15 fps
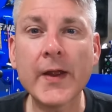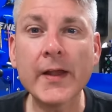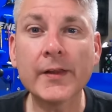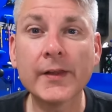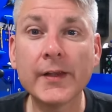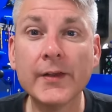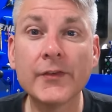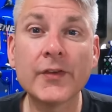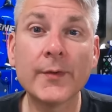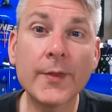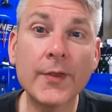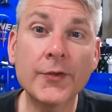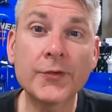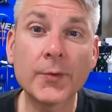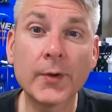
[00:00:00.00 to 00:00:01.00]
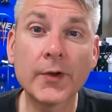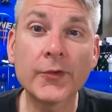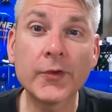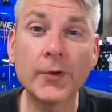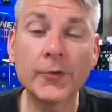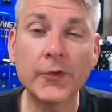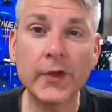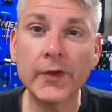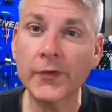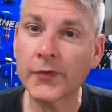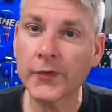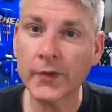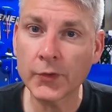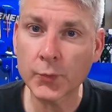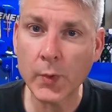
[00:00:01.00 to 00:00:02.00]
frankly, some of the store
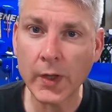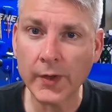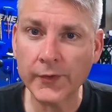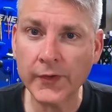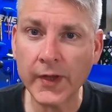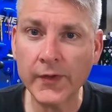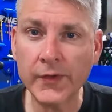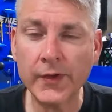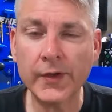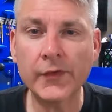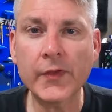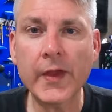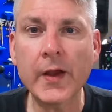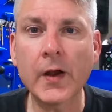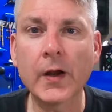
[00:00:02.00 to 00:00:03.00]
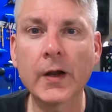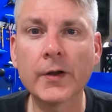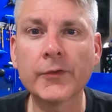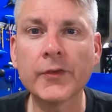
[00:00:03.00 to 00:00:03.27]
associates, as well-intended as they are,